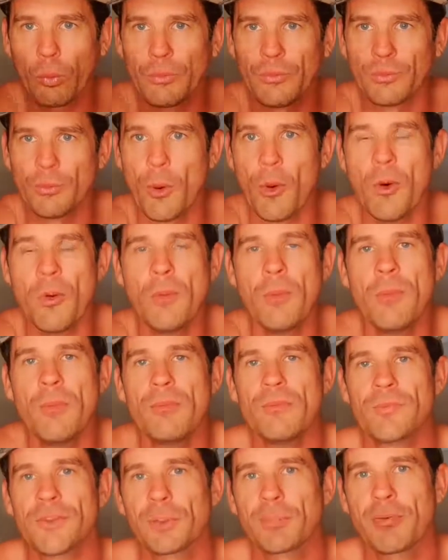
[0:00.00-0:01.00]
Boom,
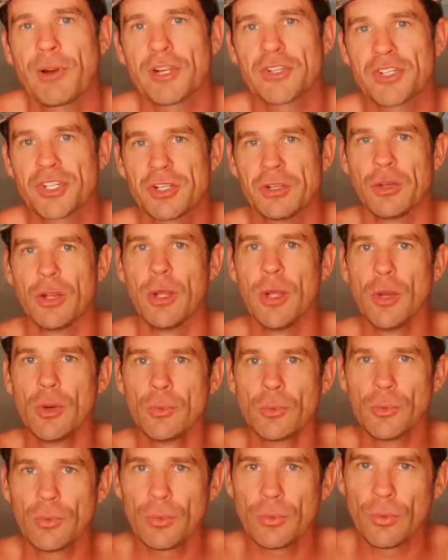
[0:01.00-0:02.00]
depression,
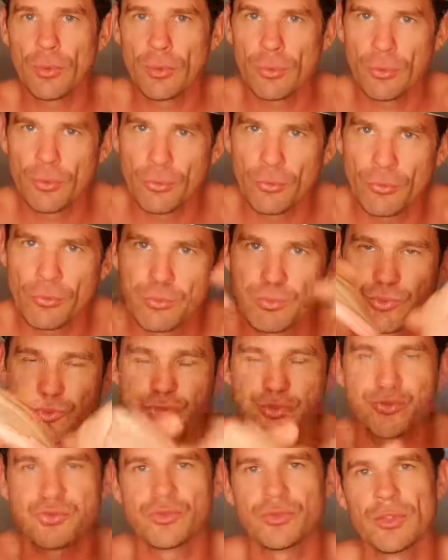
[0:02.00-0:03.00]

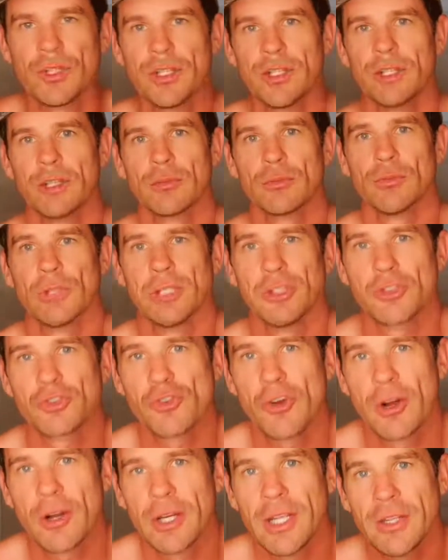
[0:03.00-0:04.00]
really
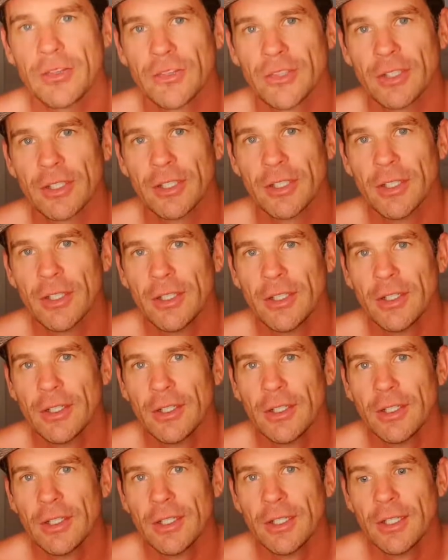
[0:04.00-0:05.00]
strong, hits it.
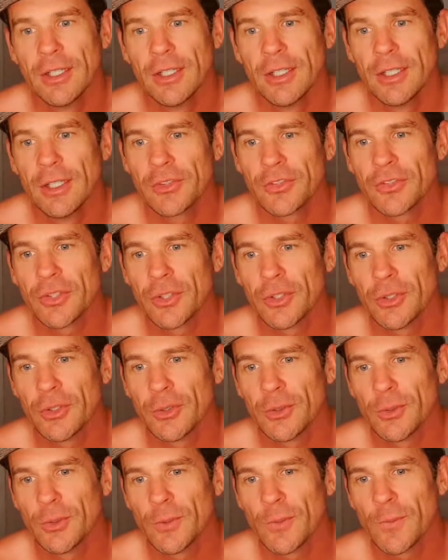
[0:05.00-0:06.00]

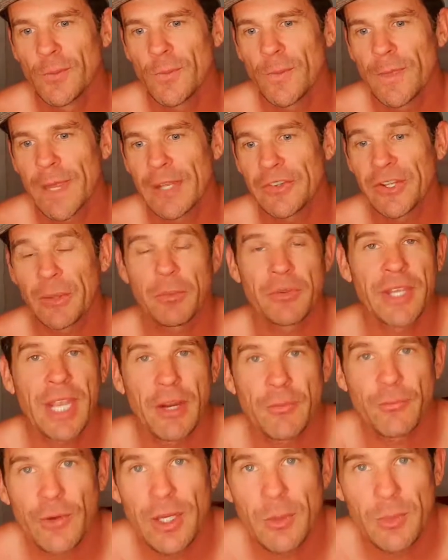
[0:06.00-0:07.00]
So, and same with
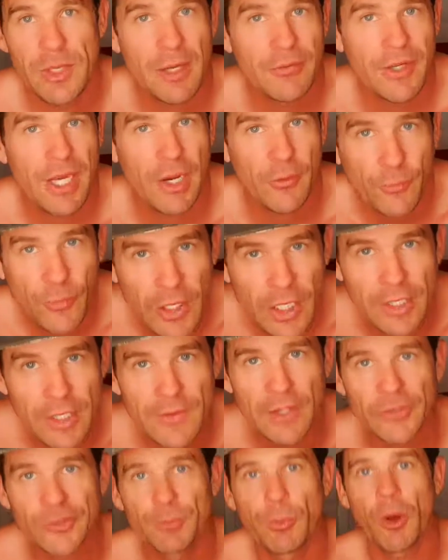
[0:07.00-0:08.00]
caffeine. When you have caffeine,
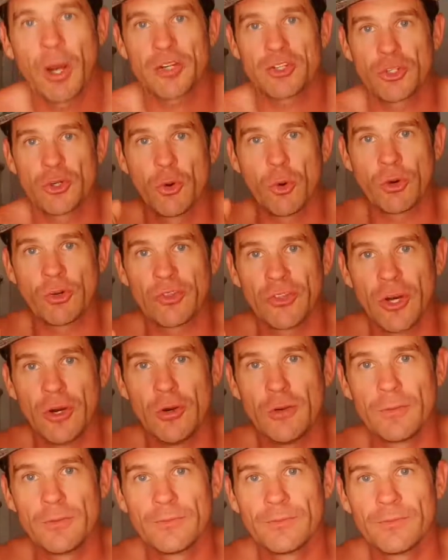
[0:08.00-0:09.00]
that spikes your
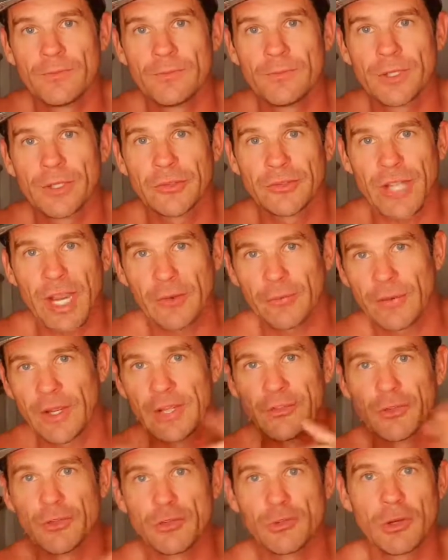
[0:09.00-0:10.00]
cortisol because
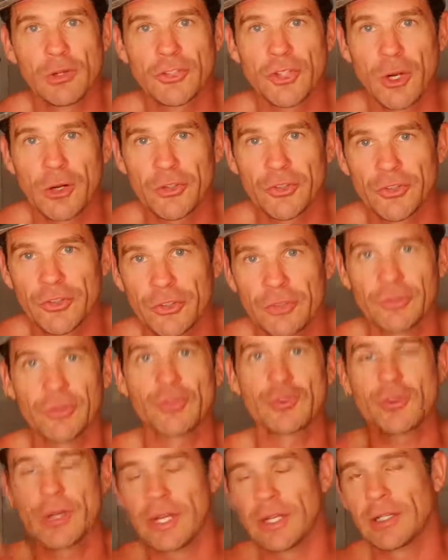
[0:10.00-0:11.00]
caffeine's a neurotoxin, it's
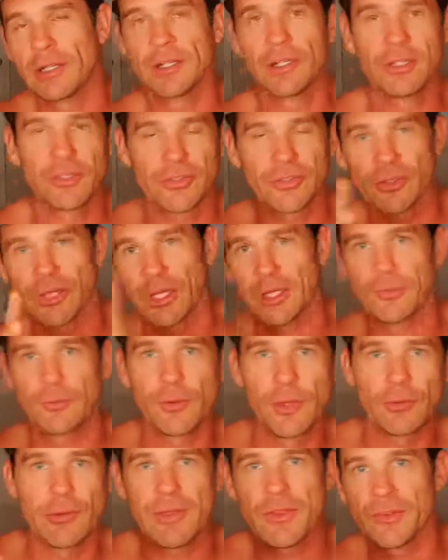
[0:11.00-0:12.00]
adrenaline, it's like
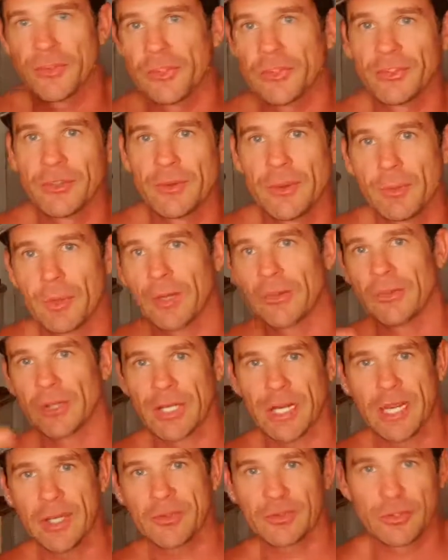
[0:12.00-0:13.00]
floating around the system. The body's like,
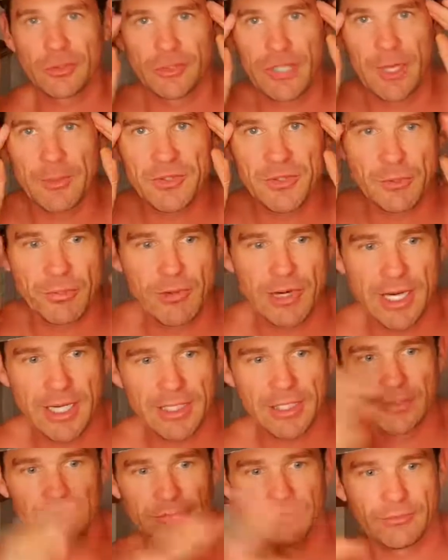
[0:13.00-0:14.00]
hey, this could damage the brain.
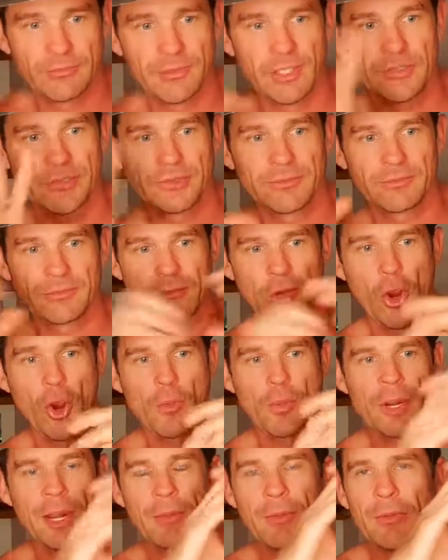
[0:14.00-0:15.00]
Let's
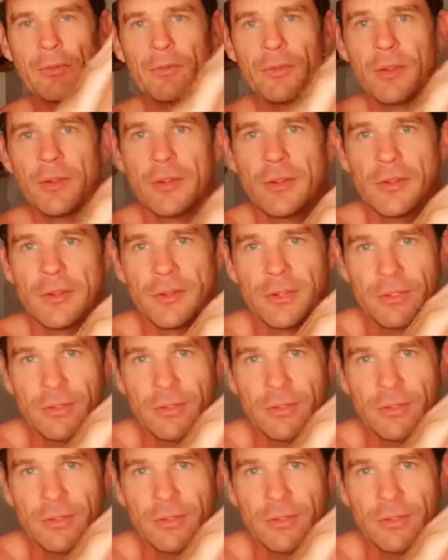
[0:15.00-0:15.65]
open up the